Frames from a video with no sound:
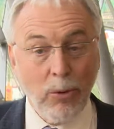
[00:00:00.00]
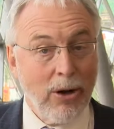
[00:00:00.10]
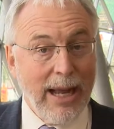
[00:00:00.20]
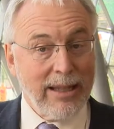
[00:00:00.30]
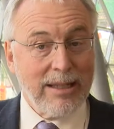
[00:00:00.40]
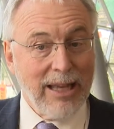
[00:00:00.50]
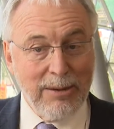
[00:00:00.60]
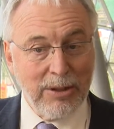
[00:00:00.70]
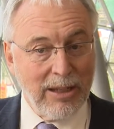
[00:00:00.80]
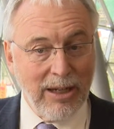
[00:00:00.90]
weren't at the
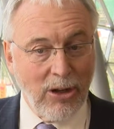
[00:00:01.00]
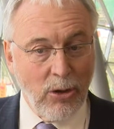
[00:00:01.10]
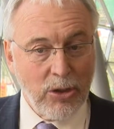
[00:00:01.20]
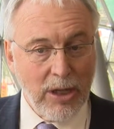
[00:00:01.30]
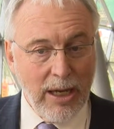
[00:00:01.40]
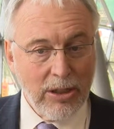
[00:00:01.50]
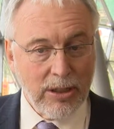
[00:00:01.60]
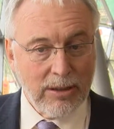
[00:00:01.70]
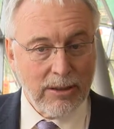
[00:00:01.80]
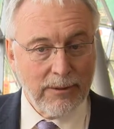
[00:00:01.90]
table in the
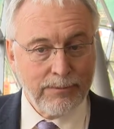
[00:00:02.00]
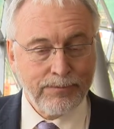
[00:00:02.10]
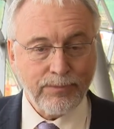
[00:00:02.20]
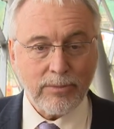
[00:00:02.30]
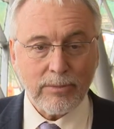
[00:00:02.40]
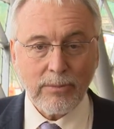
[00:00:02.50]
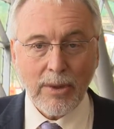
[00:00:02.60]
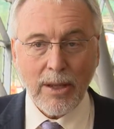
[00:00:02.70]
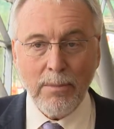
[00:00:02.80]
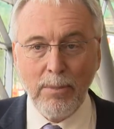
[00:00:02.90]
negotiations,
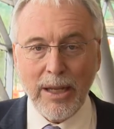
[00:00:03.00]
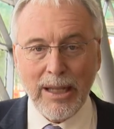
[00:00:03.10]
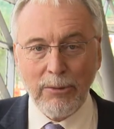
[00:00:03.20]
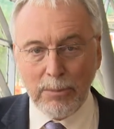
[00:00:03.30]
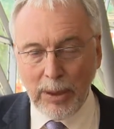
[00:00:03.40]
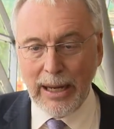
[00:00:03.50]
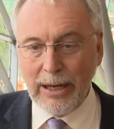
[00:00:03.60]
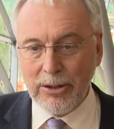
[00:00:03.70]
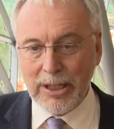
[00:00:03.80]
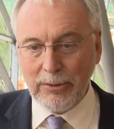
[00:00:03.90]
but they were
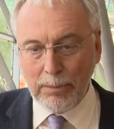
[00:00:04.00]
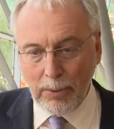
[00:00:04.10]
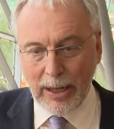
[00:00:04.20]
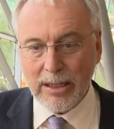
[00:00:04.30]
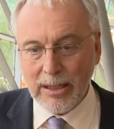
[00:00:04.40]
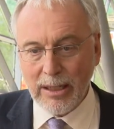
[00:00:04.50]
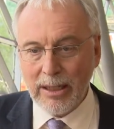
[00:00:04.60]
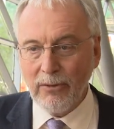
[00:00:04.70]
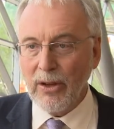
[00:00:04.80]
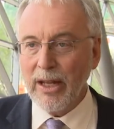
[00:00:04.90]
players. They were present in
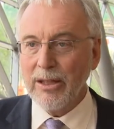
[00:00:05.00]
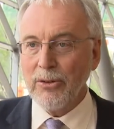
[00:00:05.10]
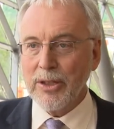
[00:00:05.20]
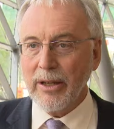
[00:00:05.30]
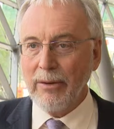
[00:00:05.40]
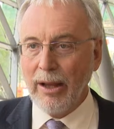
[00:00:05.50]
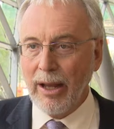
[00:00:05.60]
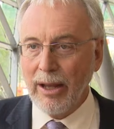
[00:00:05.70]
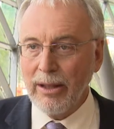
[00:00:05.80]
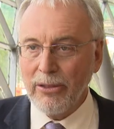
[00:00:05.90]
the event. There was a,
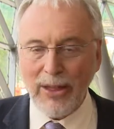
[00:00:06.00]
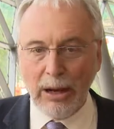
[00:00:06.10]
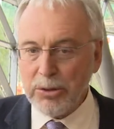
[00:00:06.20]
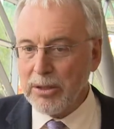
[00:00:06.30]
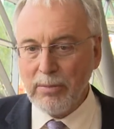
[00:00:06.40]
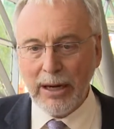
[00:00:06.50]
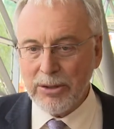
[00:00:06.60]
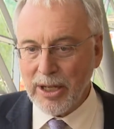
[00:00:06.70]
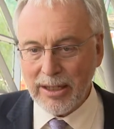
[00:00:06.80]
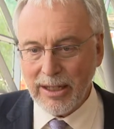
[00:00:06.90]
a thousand
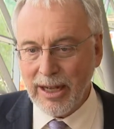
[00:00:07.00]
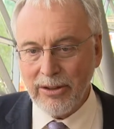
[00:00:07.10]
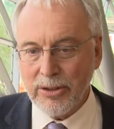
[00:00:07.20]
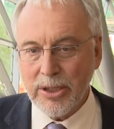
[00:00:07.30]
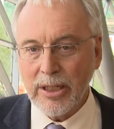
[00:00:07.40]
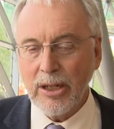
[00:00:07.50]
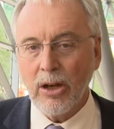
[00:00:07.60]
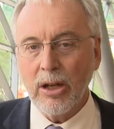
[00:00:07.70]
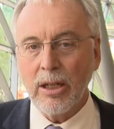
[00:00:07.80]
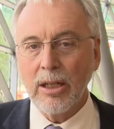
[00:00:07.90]
mayors got together in City
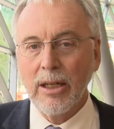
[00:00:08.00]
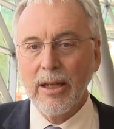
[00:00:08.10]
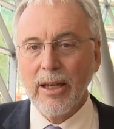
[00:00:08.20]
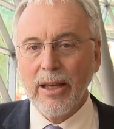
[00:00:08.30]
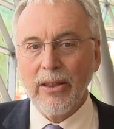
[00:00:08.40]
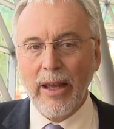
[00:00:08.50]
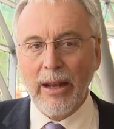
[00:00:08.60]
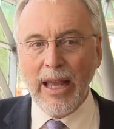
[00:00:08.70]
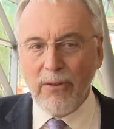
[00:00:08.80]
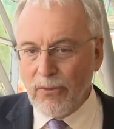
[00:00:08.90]
Hall.
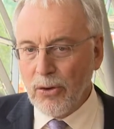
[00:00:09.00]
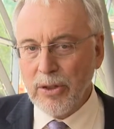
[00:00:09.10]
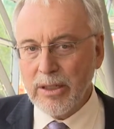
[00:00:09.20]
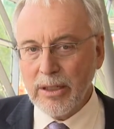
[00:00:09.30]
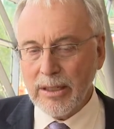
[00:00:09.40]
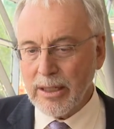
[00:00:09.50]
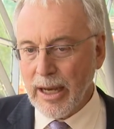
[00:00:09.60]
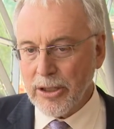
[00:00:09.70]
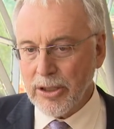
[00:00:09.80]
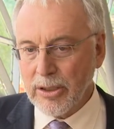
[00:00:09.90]
They influenced the
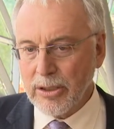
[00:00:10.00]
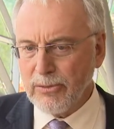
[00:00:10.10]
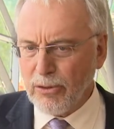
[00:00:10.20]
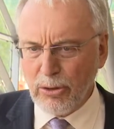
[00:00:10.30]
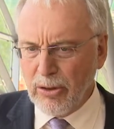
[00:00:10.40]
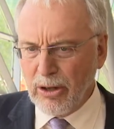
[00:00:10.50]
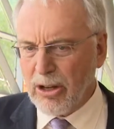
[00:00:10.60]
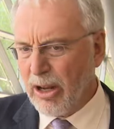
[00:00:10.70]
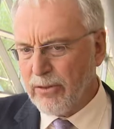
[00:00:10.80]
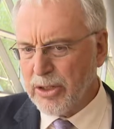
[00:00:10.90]
discussions through their
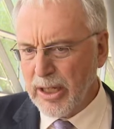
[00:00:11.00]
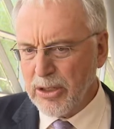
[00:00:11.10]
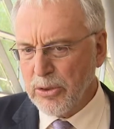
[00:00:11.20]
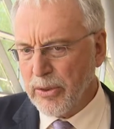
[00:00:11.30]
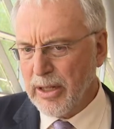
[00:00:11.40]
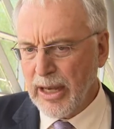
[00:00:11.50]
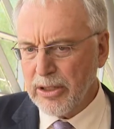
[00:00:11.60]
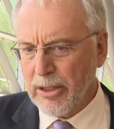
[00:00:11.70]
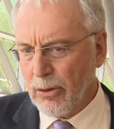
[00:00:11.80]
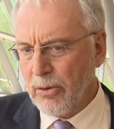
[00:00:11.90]
conversations with
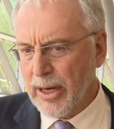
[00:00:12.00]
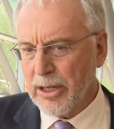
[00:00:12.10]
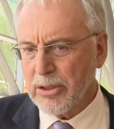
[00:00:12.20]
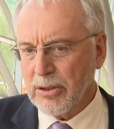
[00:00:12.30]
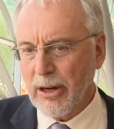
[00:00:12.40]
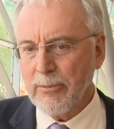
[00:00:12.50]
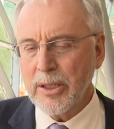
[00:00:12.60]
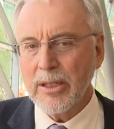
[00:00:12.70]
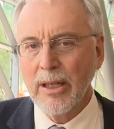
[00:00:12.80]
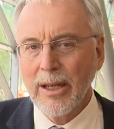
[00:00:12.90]
national, their own national
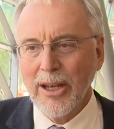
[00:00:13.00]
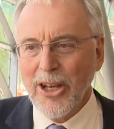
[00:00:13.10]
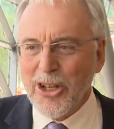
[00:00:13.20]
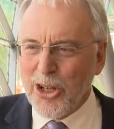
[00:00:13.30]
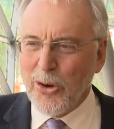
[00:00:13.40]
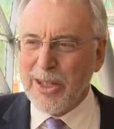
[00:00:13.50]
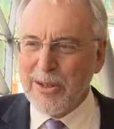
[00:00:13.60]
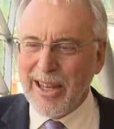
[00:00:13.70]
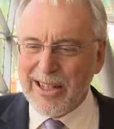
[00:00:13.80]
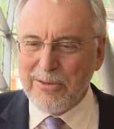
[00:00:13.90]
governments. So it's,
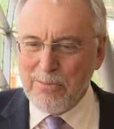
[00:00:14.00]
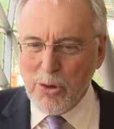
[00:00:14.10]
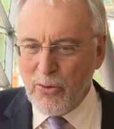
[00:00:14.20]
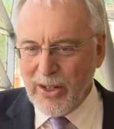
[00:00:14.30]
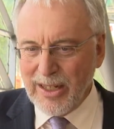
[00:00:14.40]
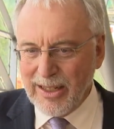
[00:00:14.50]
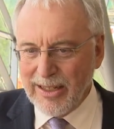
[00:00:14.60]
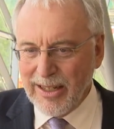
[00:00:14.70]
it's moving,